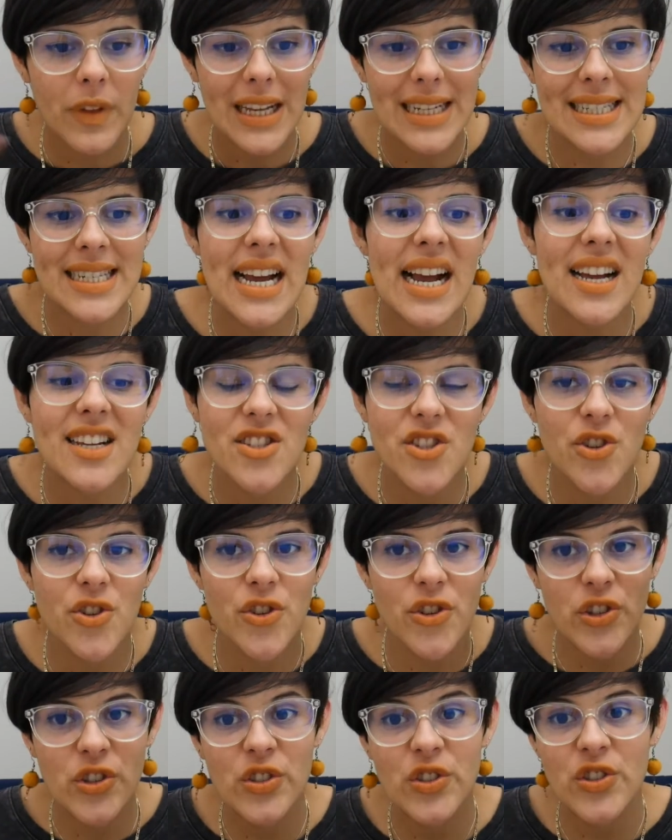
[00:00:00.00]
dyes you
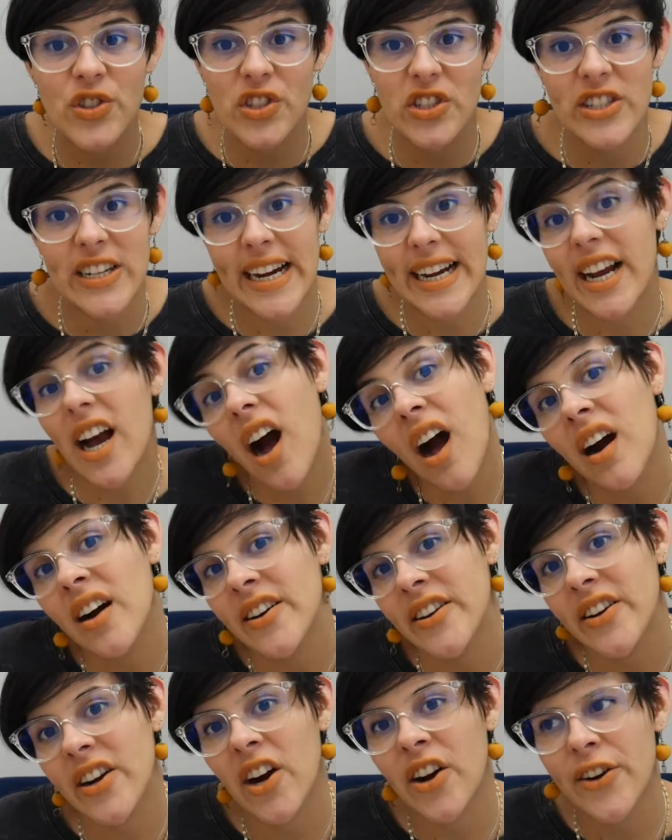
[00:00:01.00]
use to dye
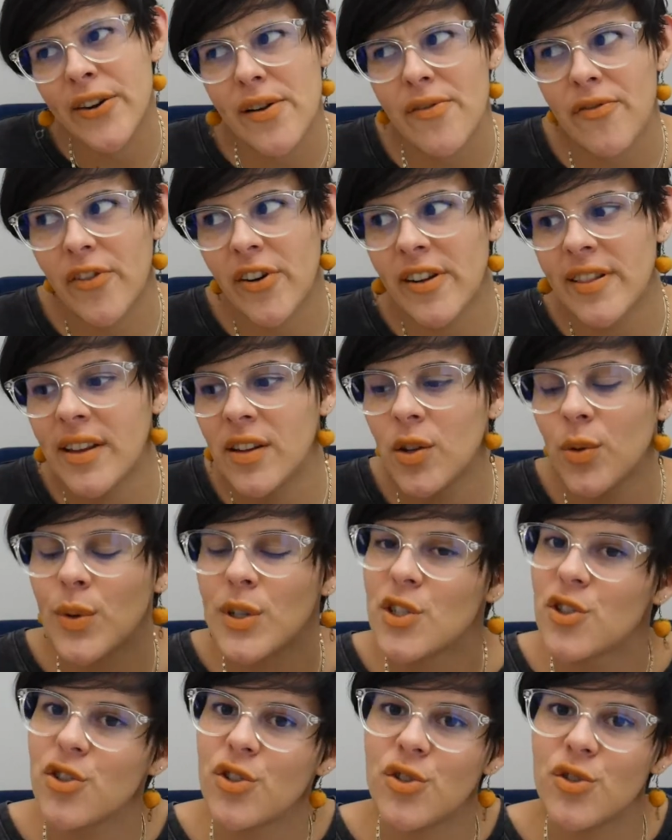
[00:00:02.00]
cotton are different than the
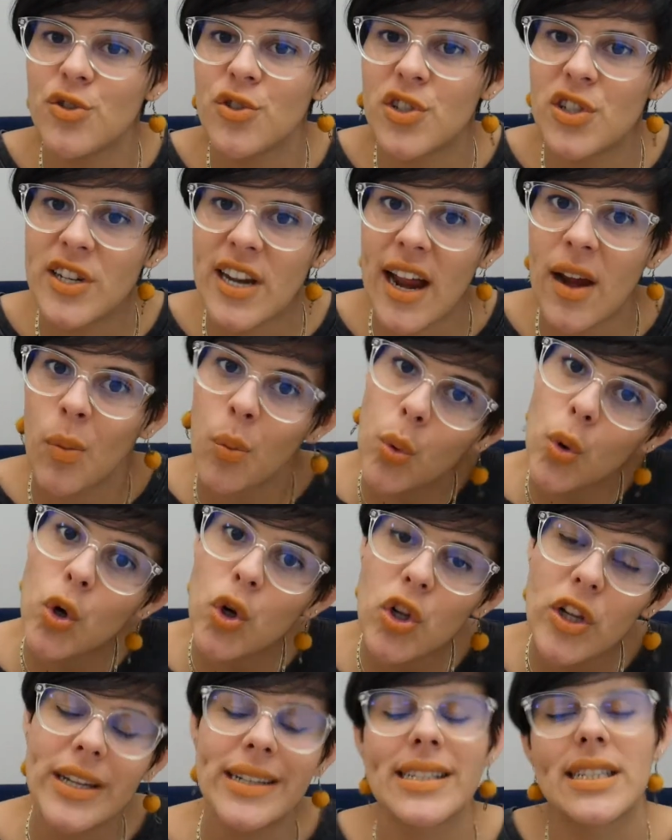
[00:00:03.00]
ones you use to dye
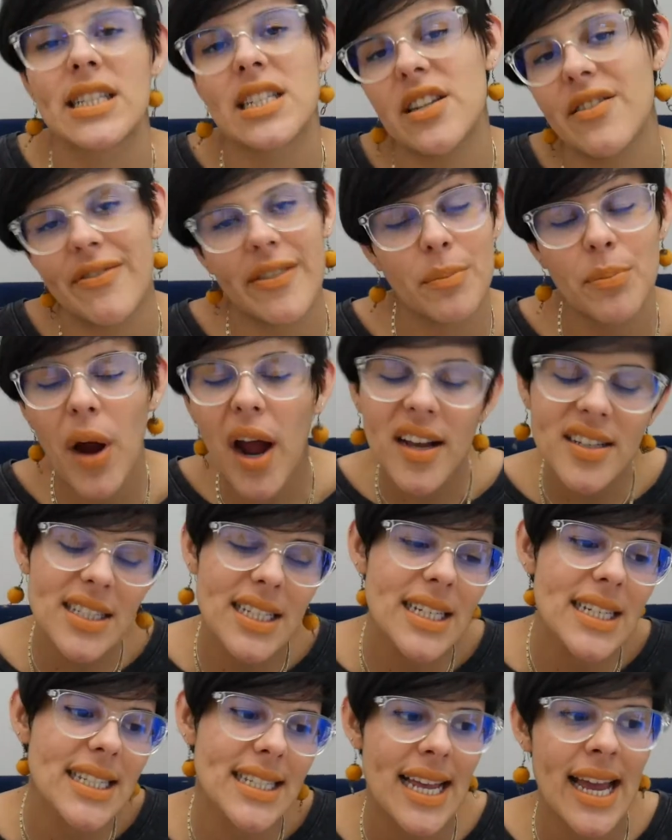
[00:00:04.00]
wool, and it's a different
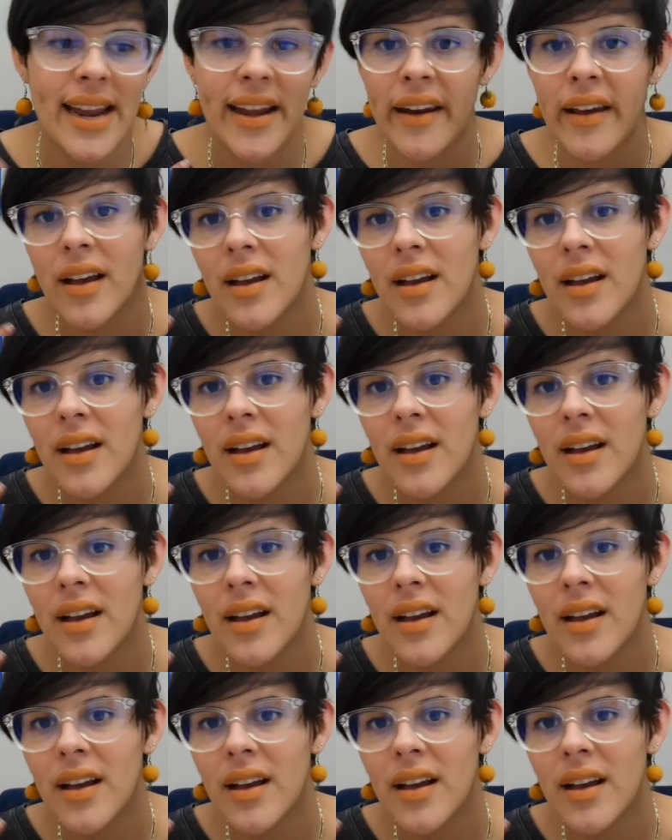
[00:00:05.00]
process, and